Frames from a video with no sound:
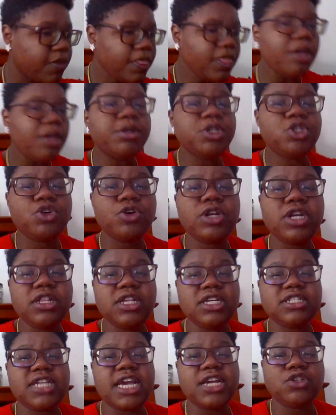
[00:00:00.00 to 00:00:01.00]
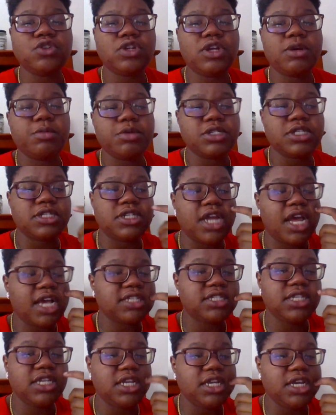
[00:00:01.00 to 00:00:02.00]
majority of these angel numbers is not
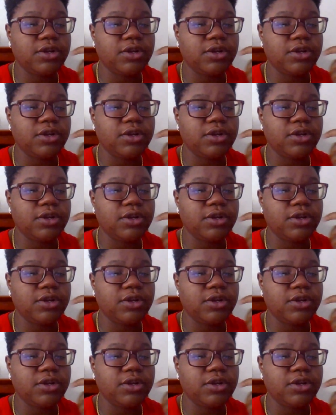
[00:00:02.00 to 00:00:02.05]
sitting